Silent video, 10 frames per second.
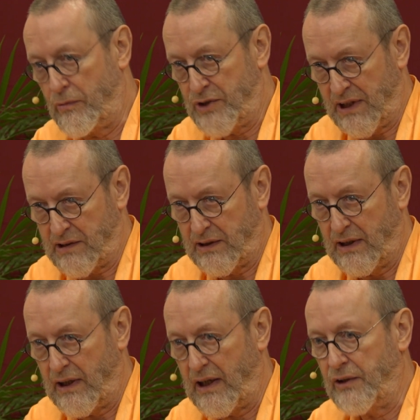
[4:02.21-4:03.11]
objects
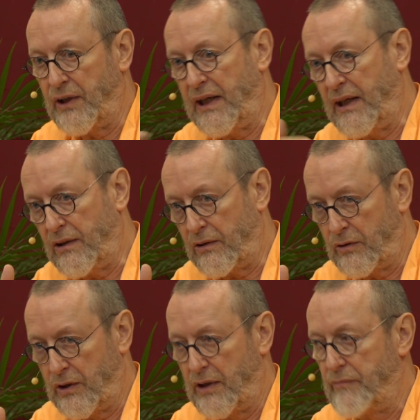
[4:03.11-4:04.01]
are the inner
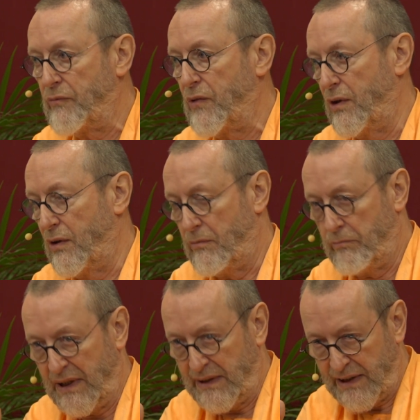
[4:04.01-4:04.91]

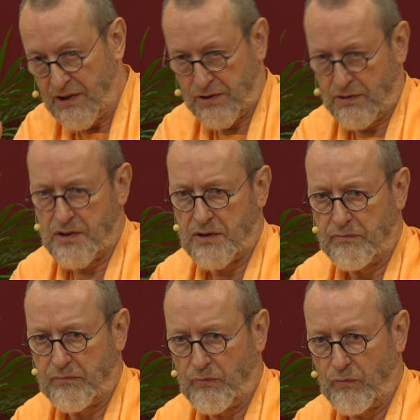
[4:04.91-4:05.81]
mentations,
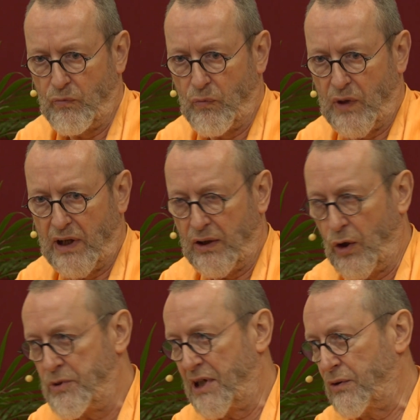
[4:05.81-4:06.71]
the
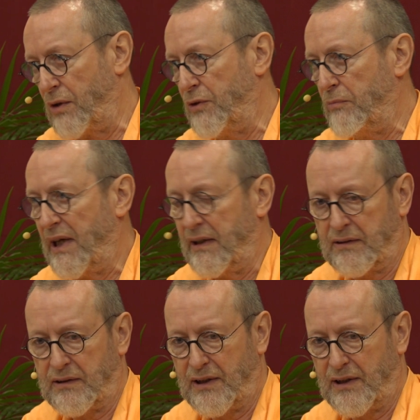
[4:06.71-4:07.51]
objects of the mind.